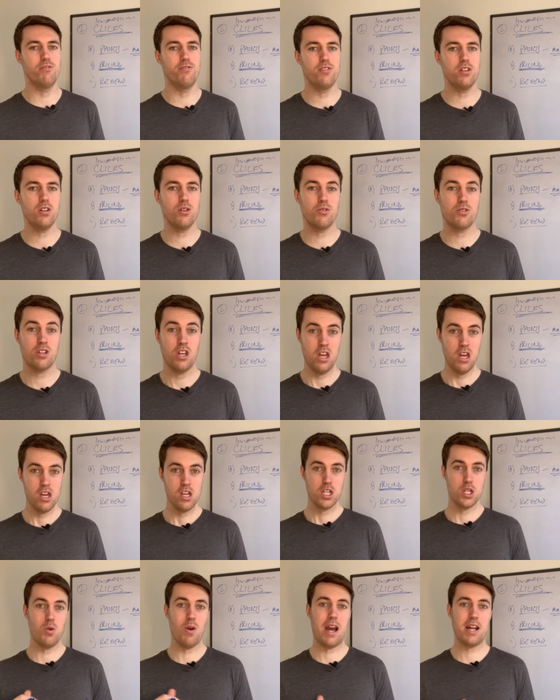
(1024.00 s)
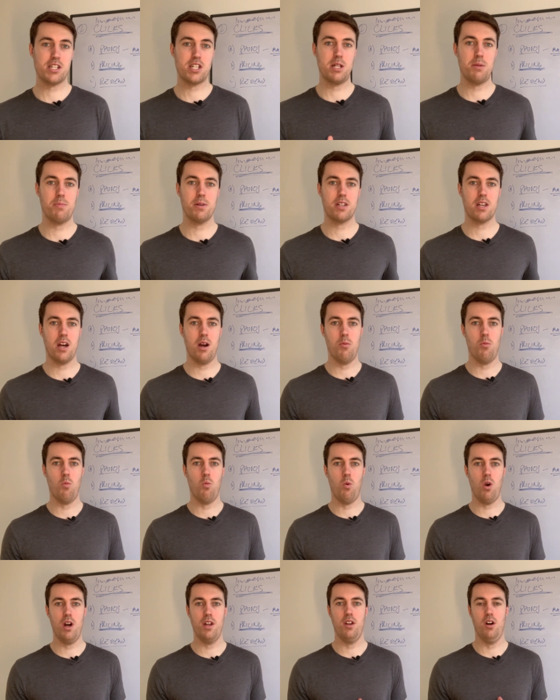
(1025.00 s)
reviews, you actually
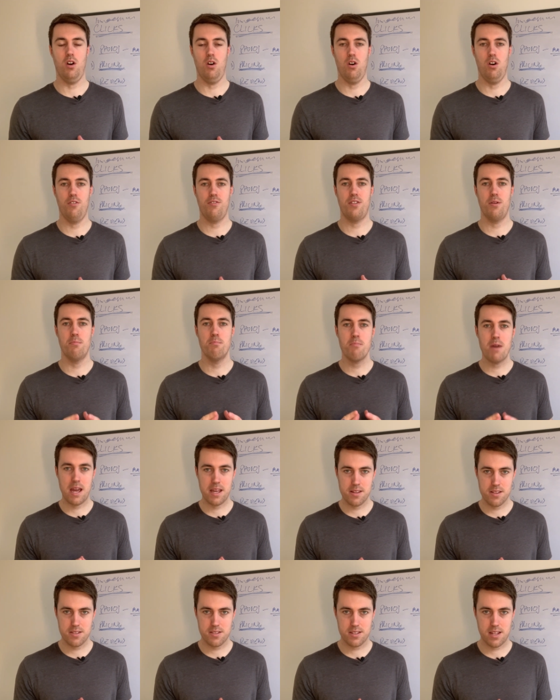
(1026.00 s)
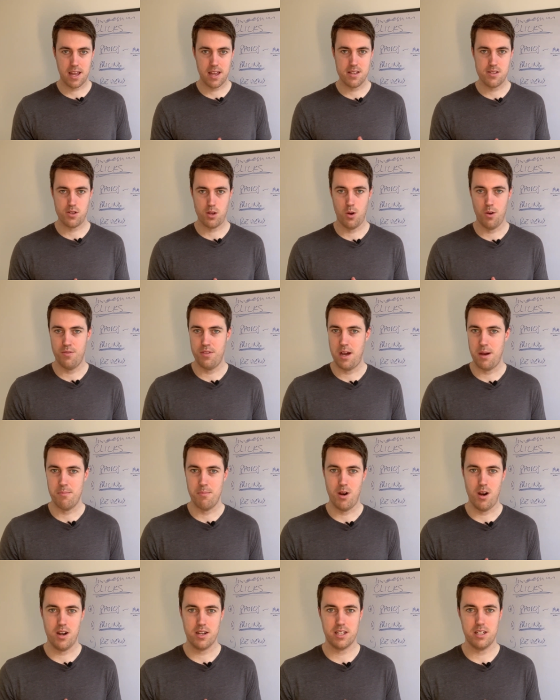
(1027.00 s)
become one of the mainstays of
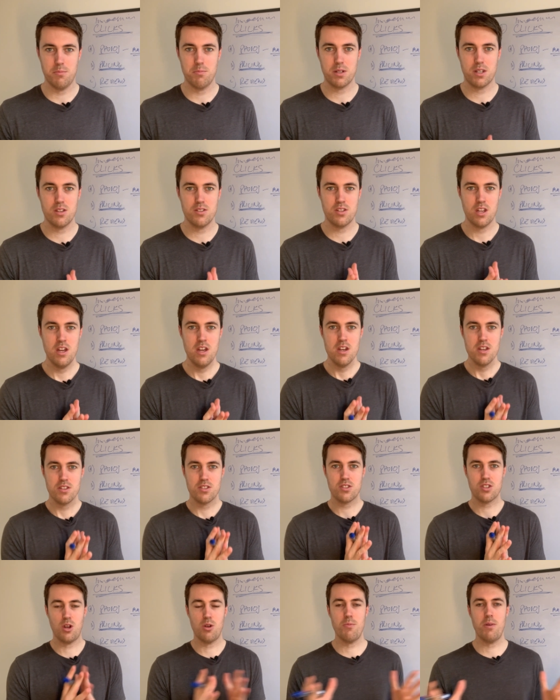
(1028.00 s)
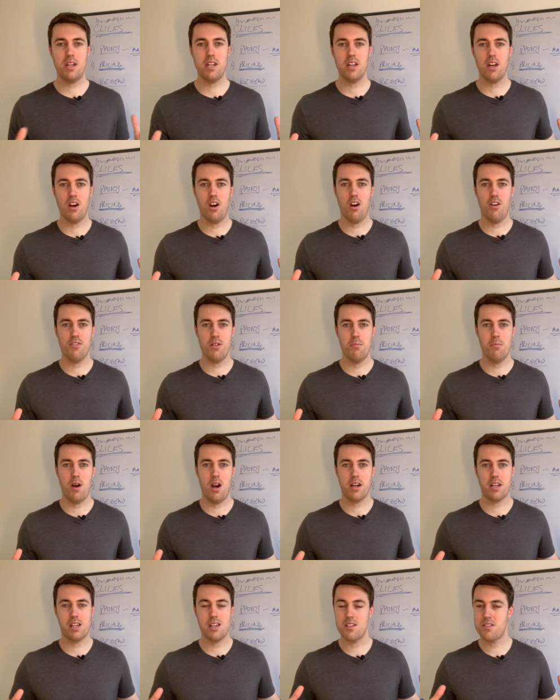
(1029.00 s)
that market because so many of the
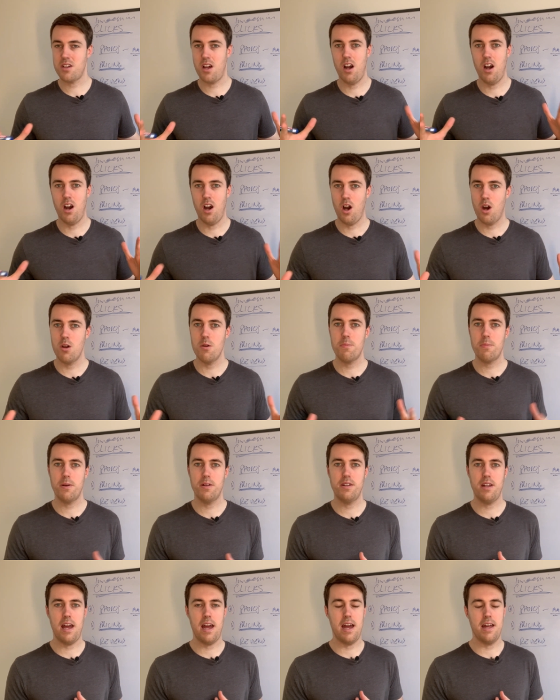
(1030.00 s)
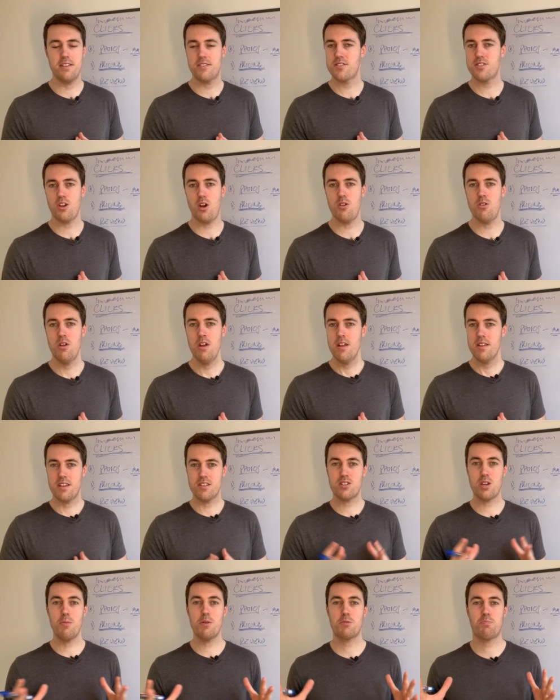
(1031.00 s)
markets are open and so
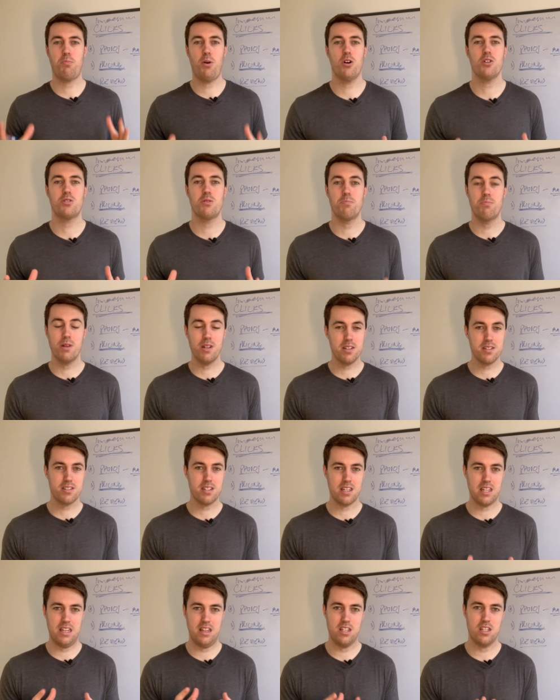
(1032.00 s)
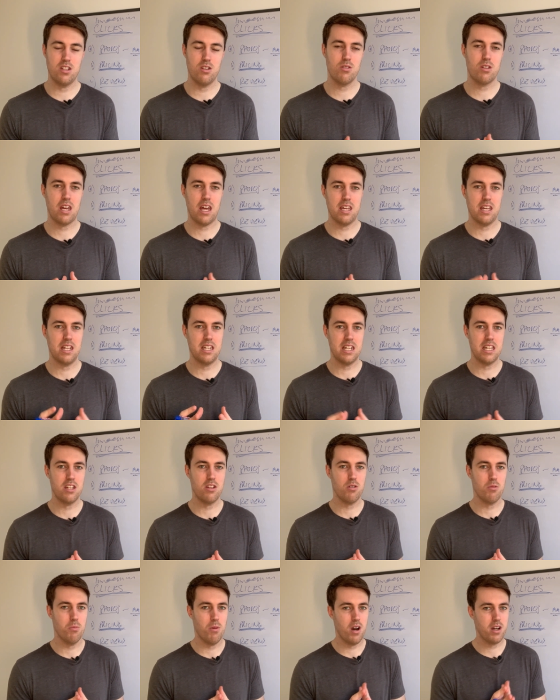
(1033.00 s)
there's so much possibility in the UK and
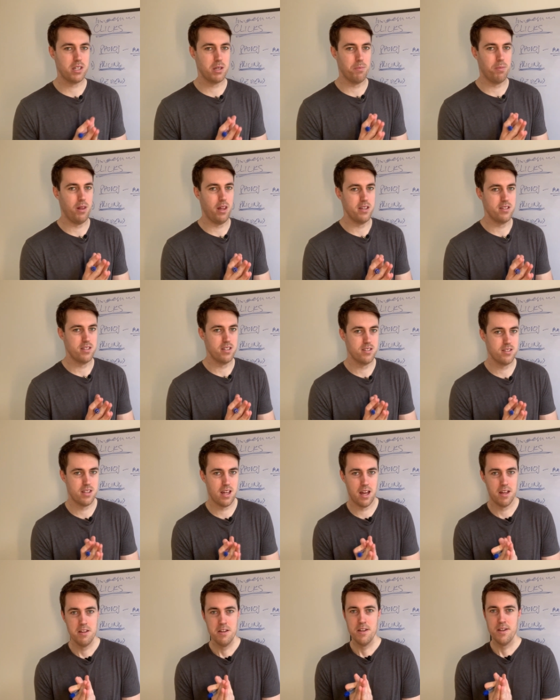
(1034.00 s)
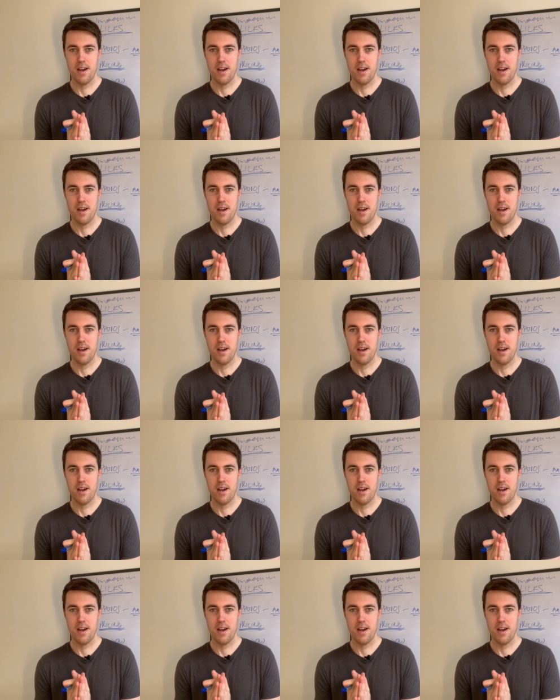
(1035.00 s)
EU marketplaces that